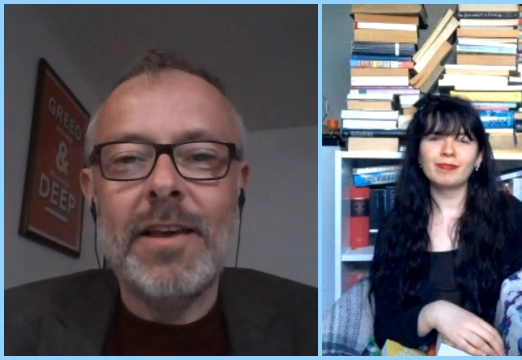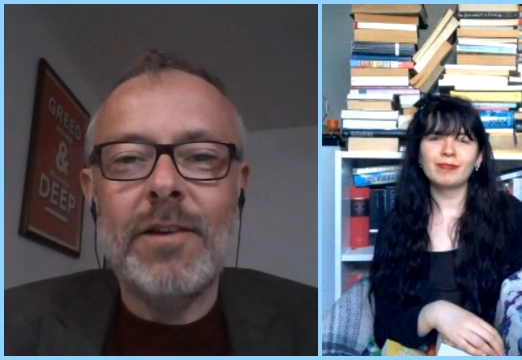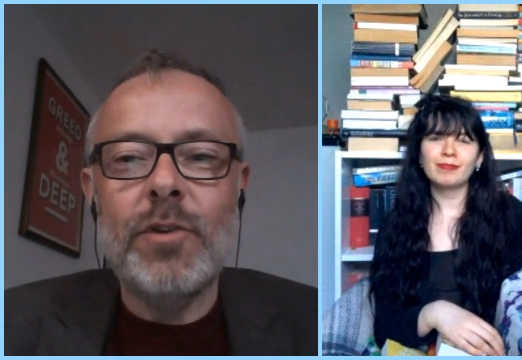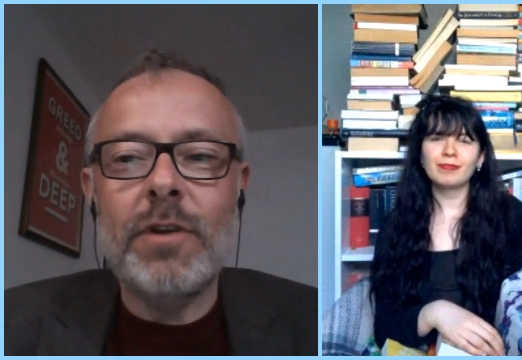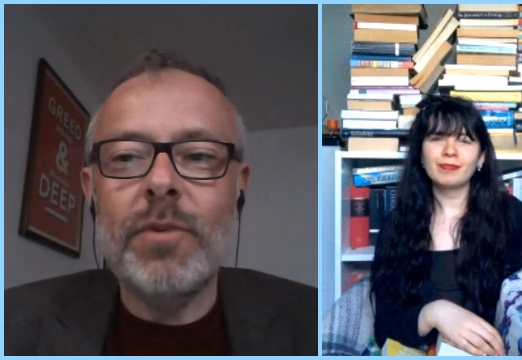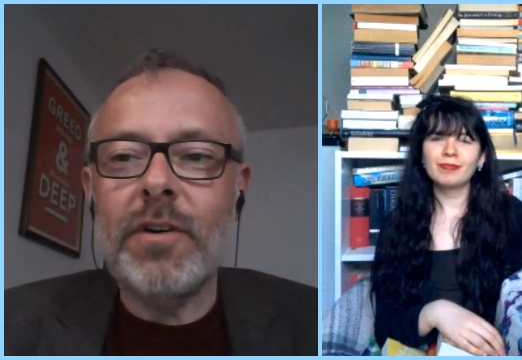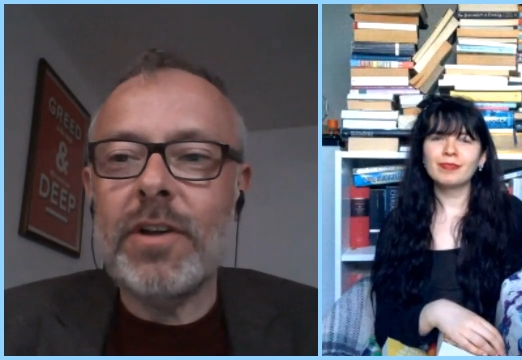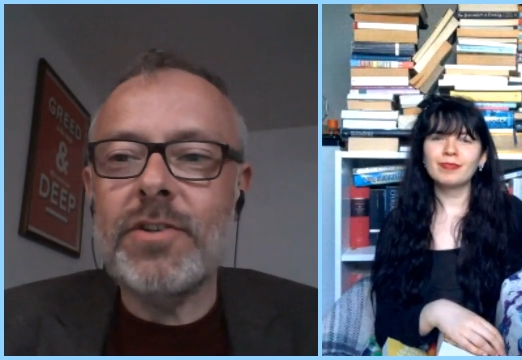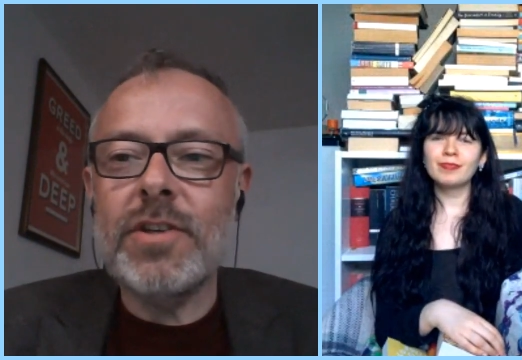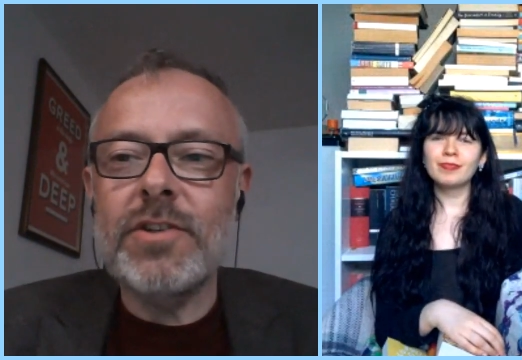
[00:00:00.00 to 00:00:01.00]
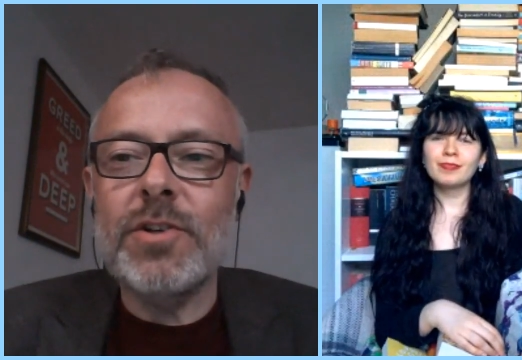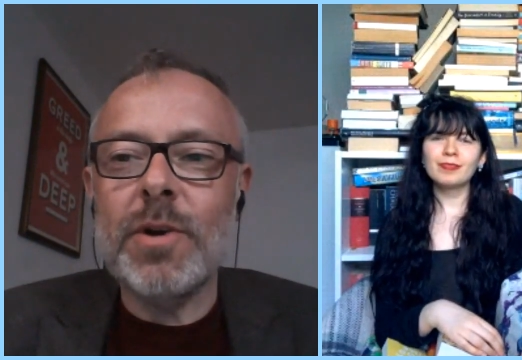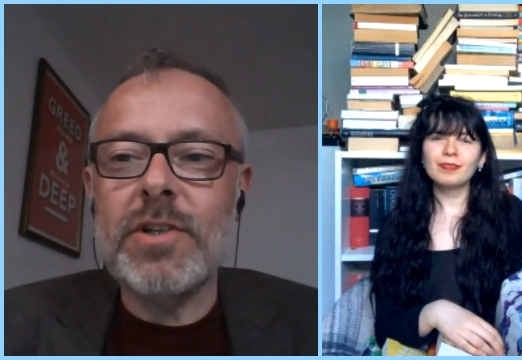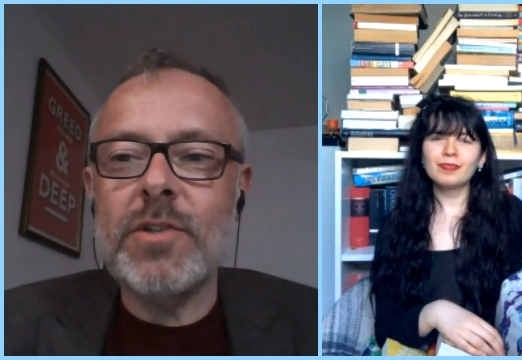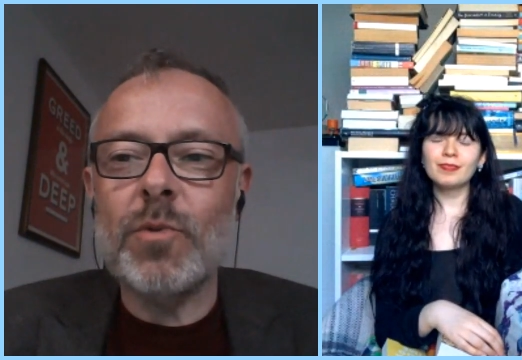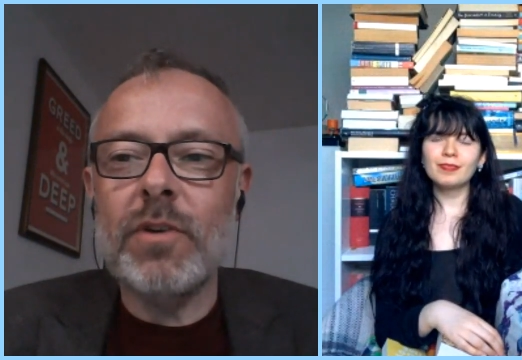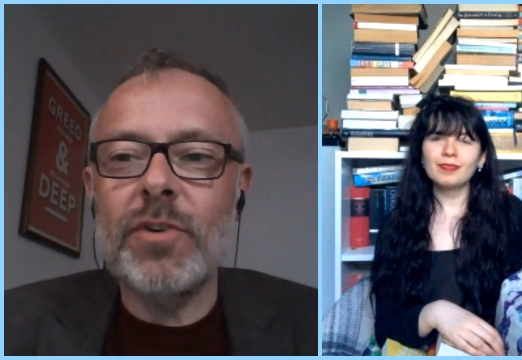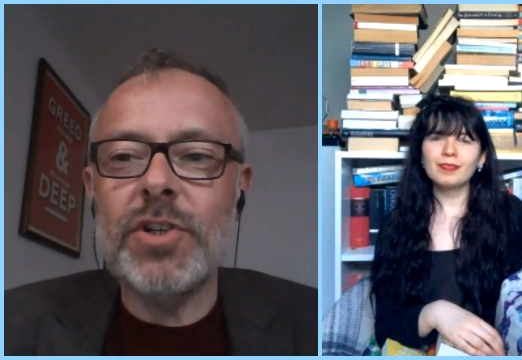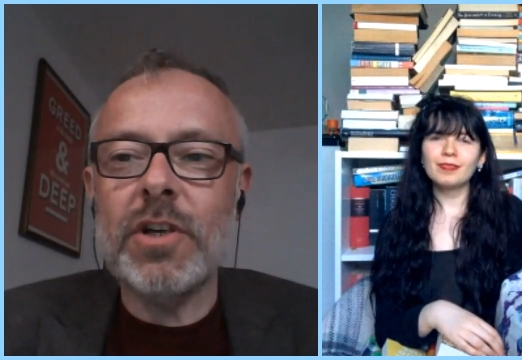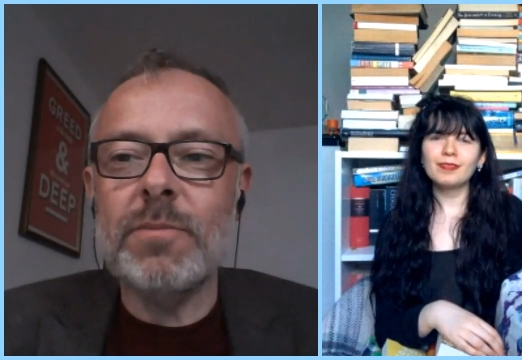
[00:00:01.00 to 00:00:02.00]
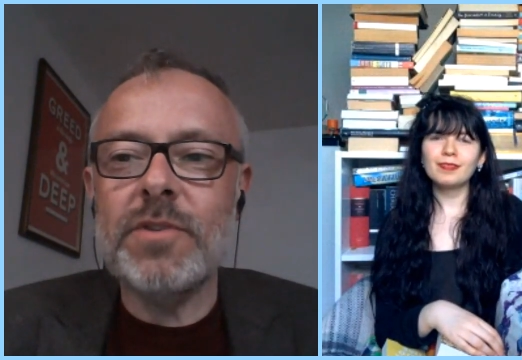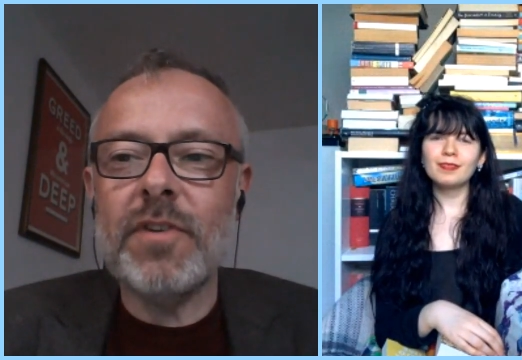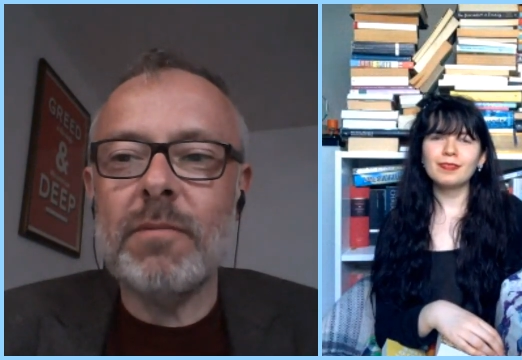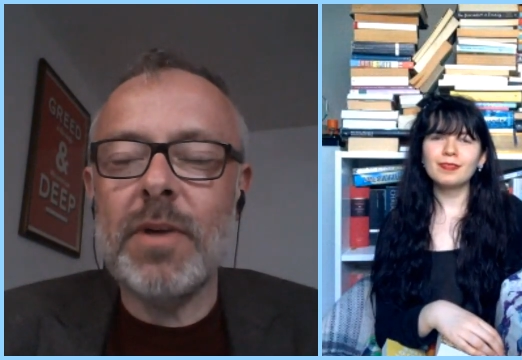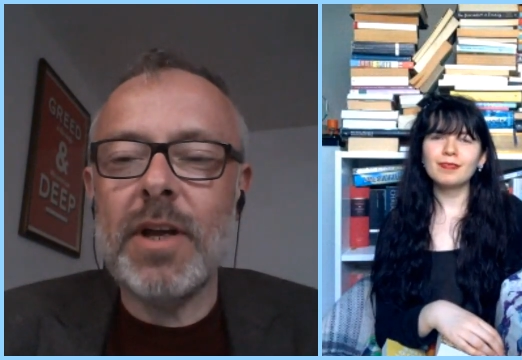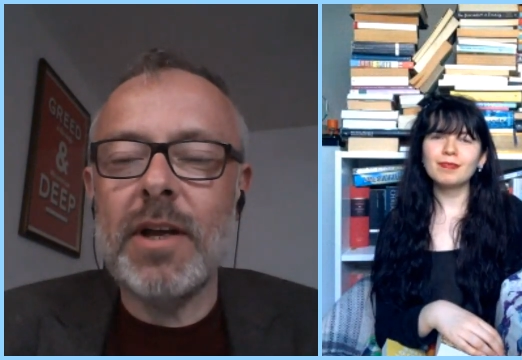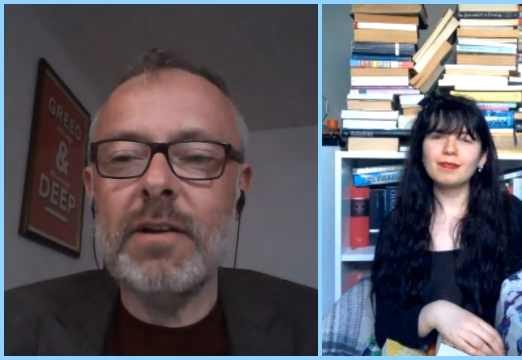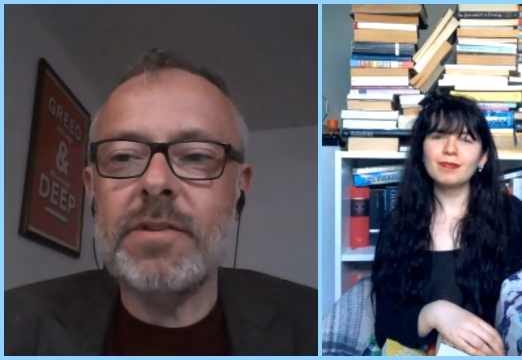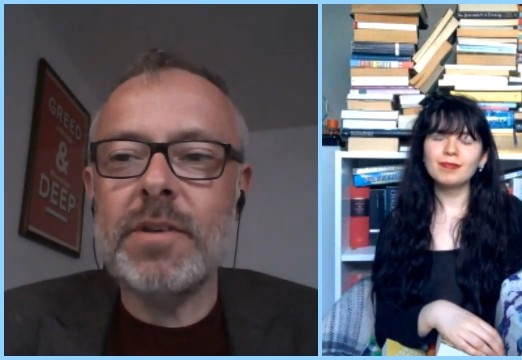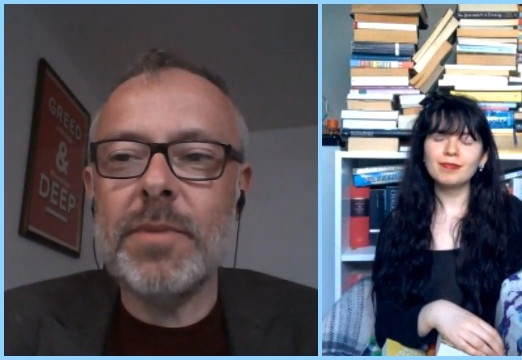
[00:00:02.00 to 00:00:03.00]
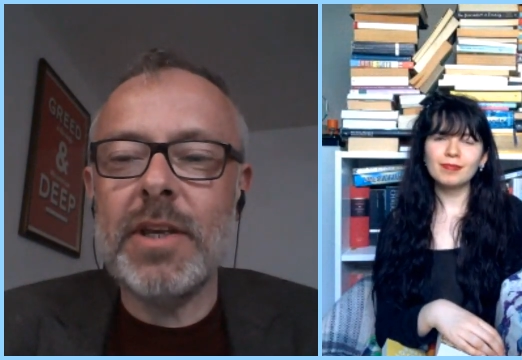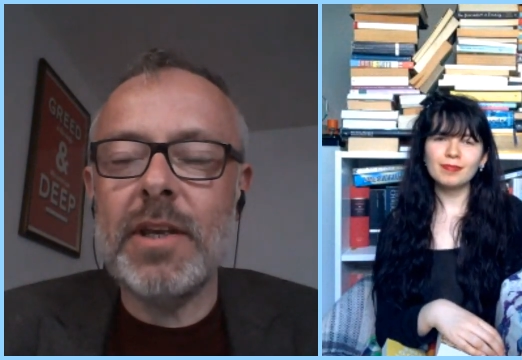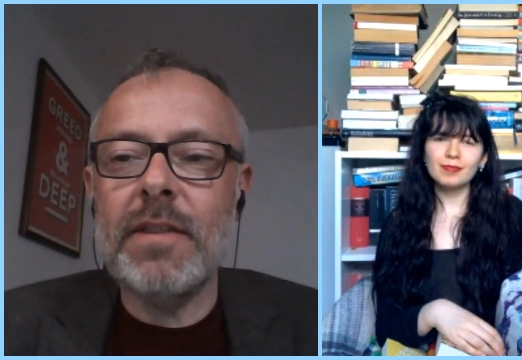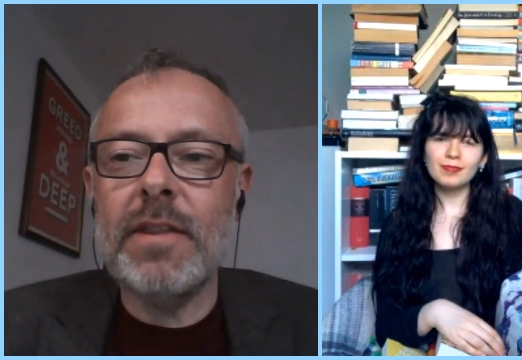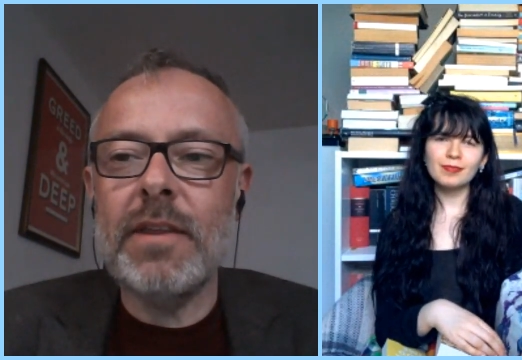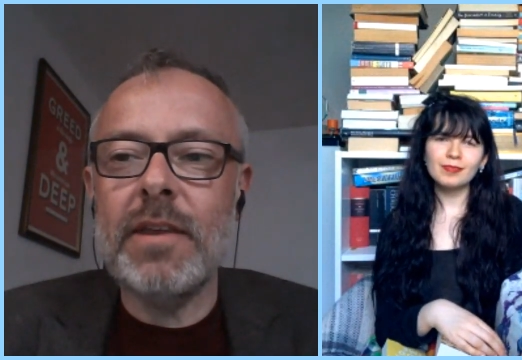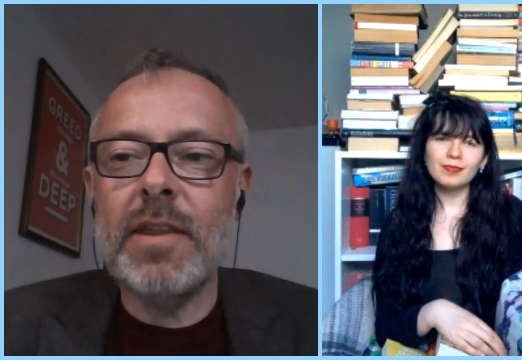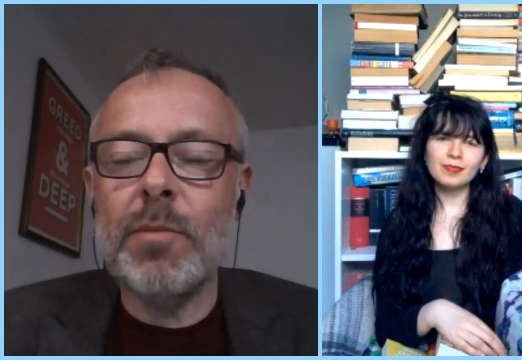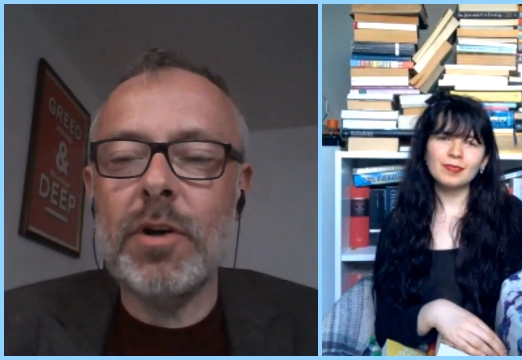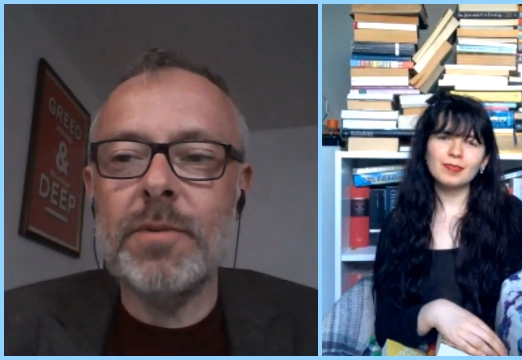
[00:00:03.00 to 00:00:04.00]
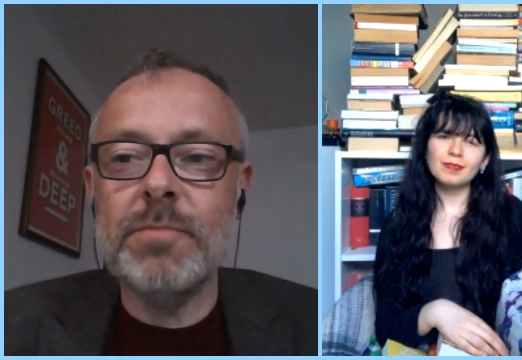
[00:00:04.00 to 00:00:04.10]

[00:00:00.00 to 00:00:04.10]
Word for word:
Speaker 1: Yeah, I got two questions. One of which comes from uh, somebody in the in the book.